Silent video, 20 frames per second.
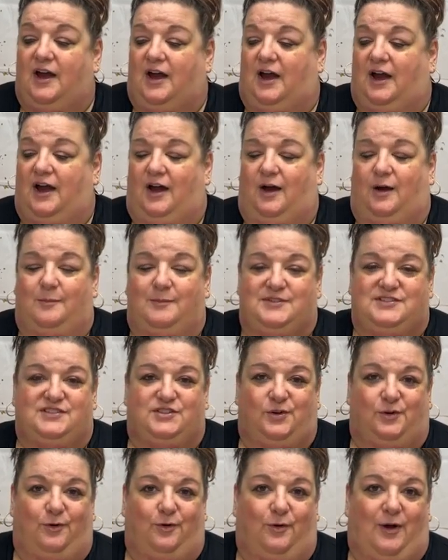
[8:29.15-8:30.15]
Um,
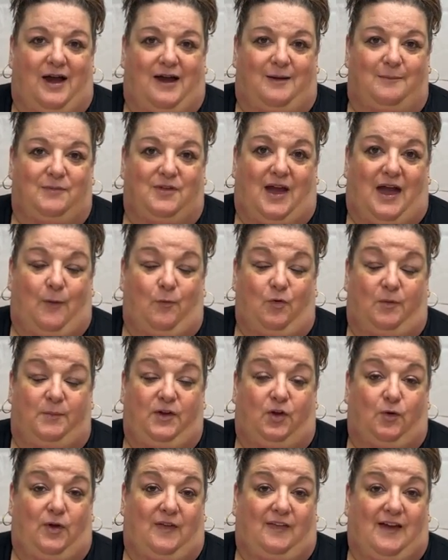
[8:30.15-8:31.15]
so um, I will
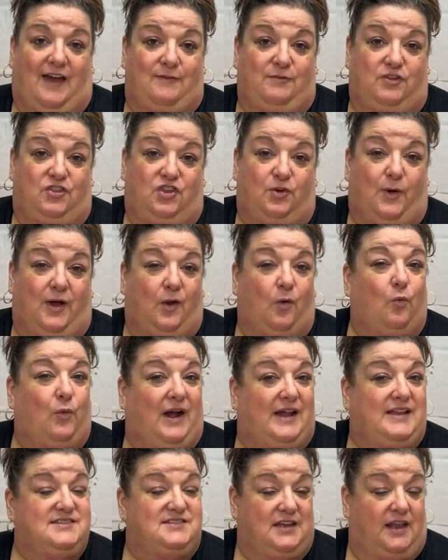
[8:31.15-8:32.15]
be going live with you on a
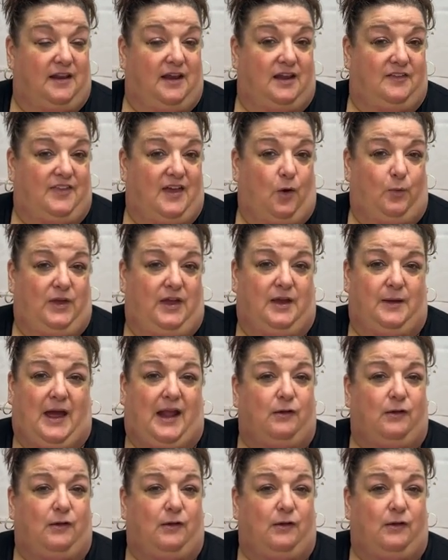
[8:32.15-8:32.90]
Wednesday night that week.